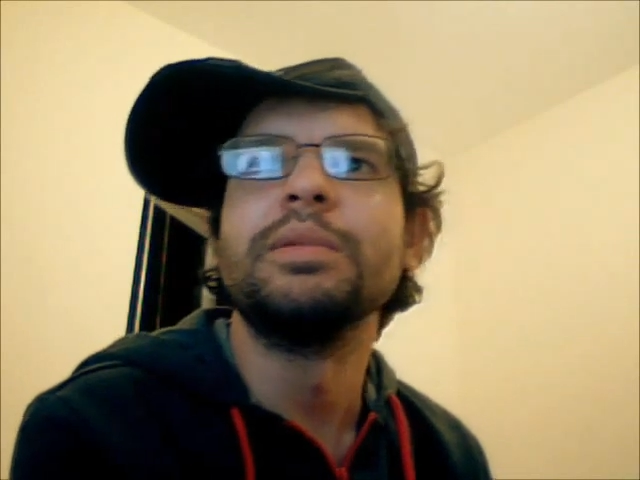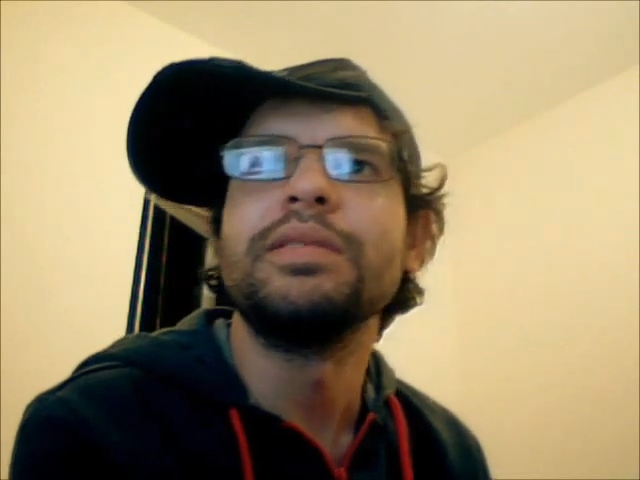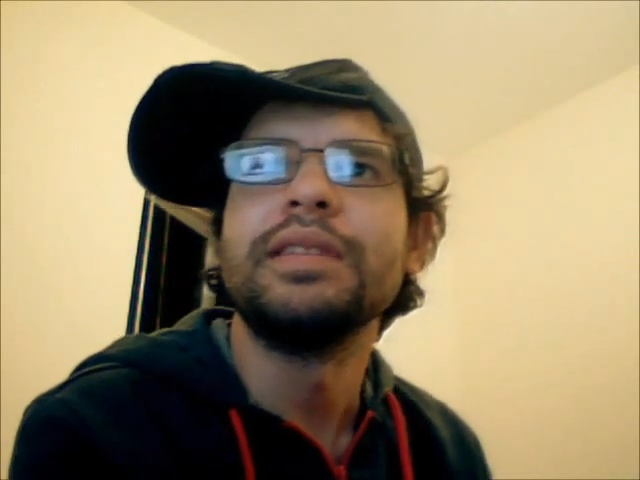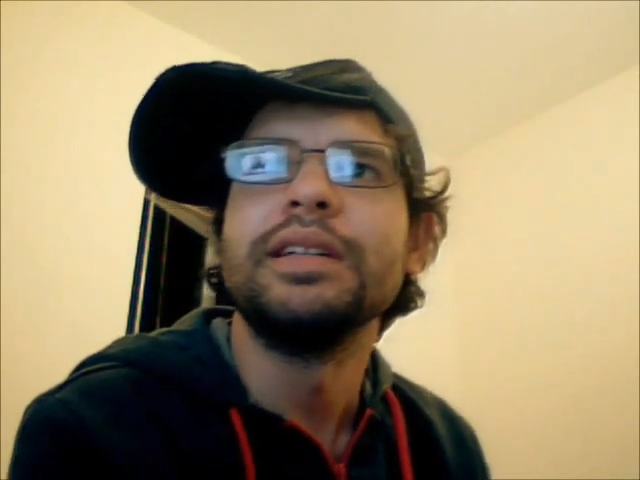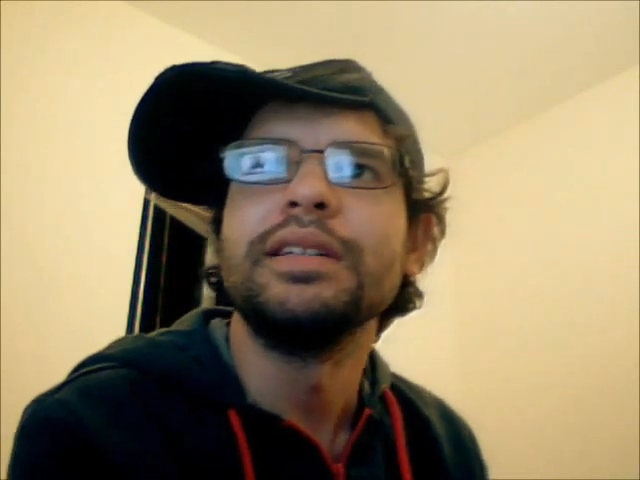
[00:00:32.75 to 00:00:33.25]

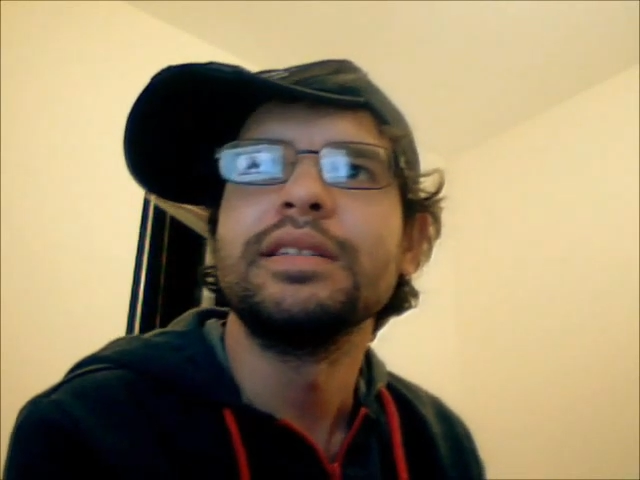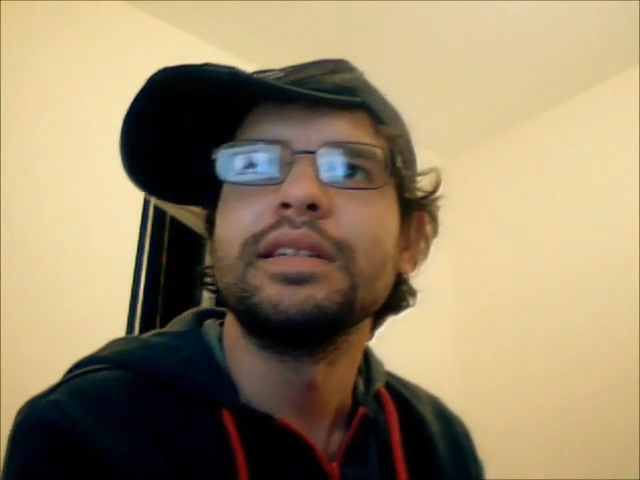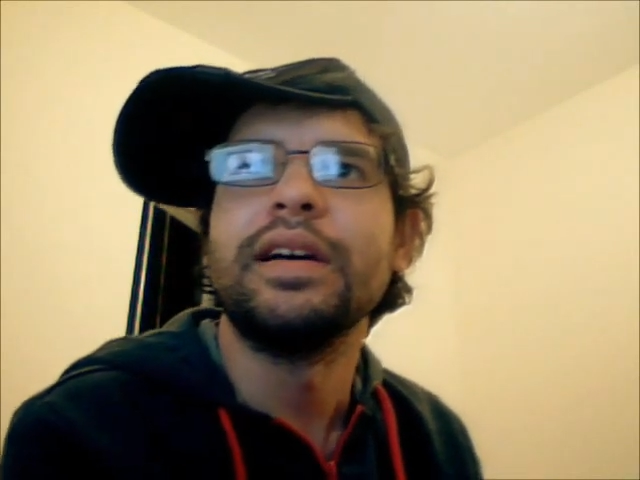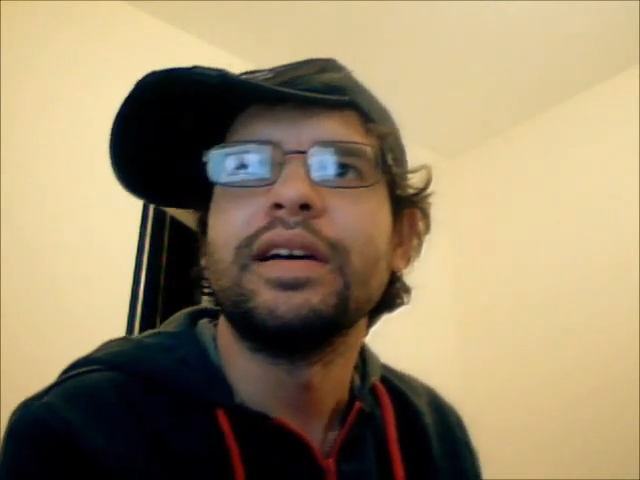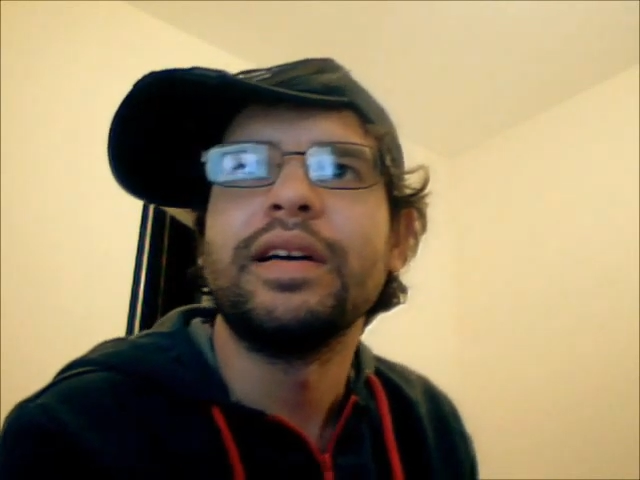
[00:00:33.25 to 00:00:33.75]
things.
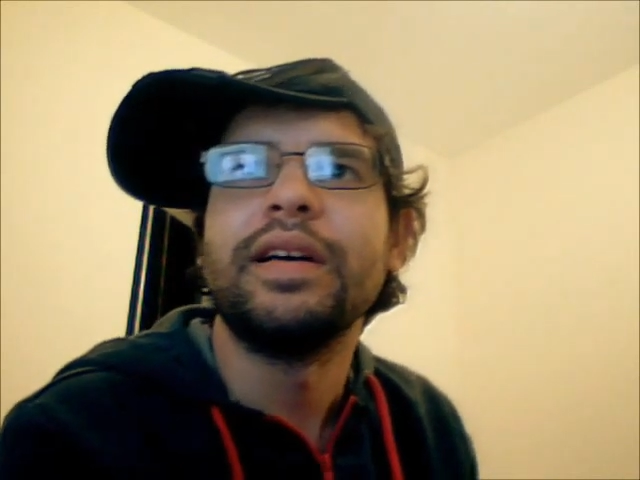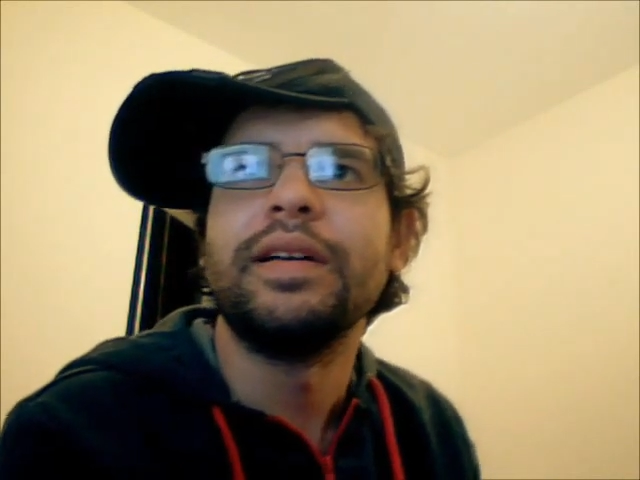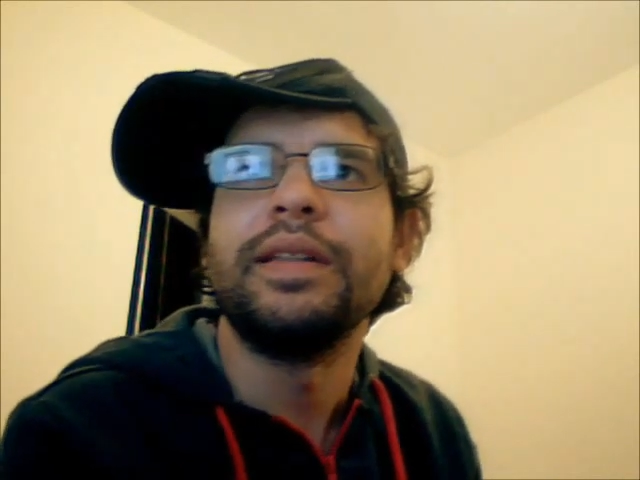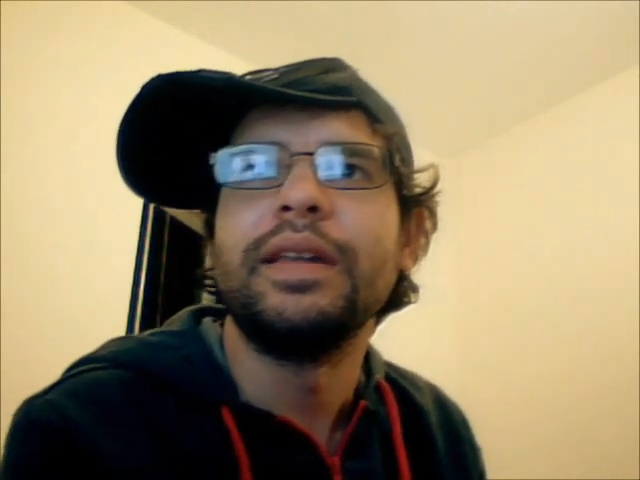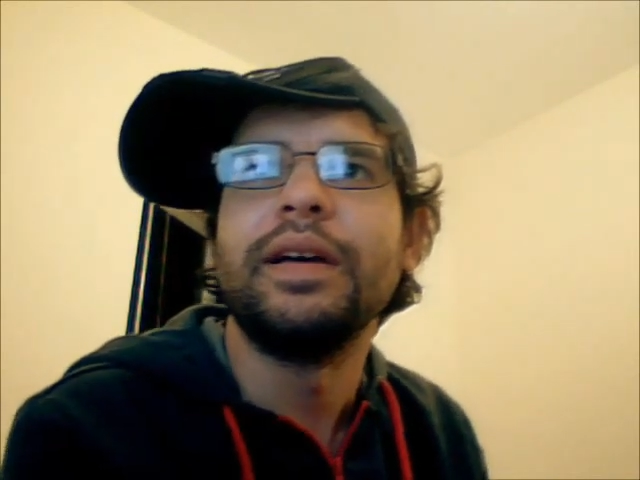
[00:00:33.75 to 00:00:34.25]

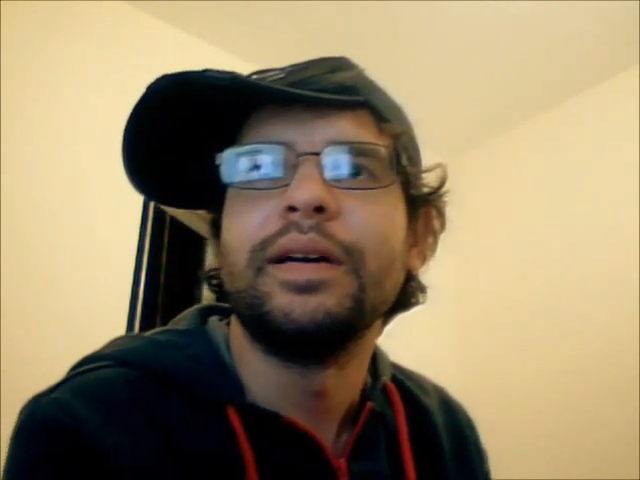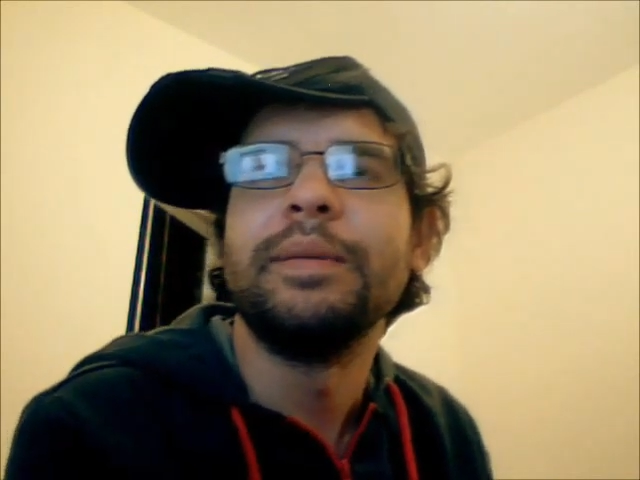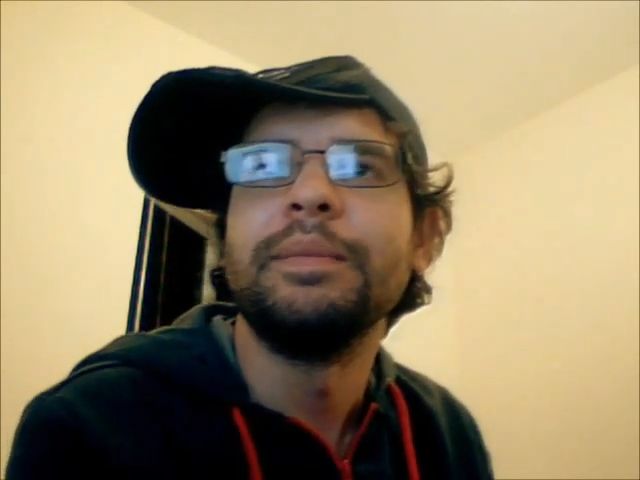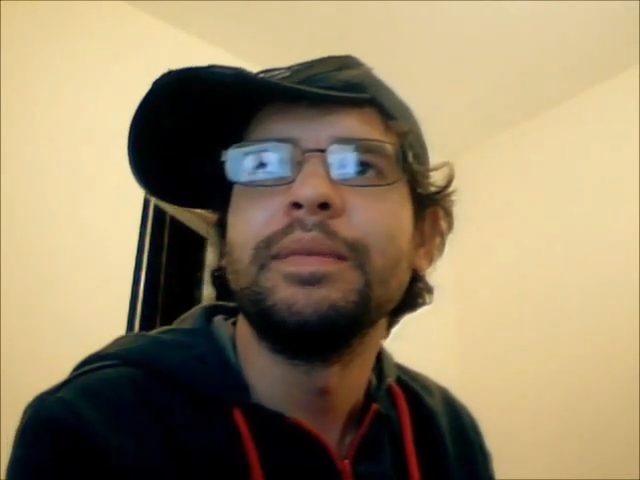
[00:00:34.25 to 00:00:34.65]
Um,